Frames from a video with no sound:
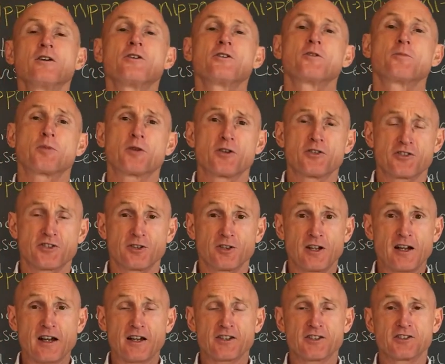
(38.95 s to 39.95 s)
the personal
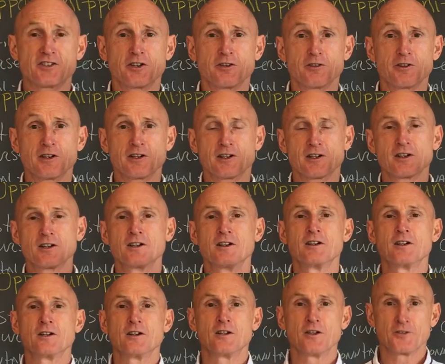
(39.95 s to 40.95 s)
exterior,
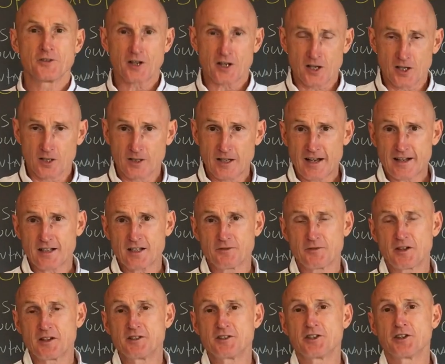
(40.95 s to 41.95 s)
the collective
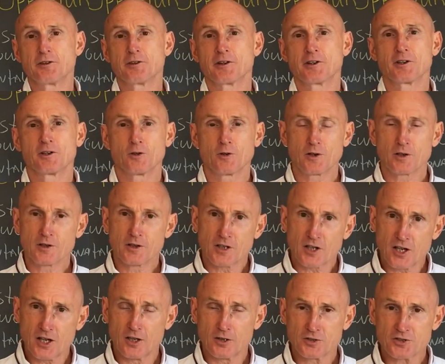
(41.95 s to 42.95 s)
interior or
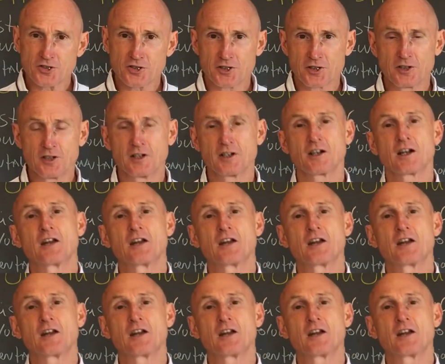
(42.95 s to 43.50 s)
culture,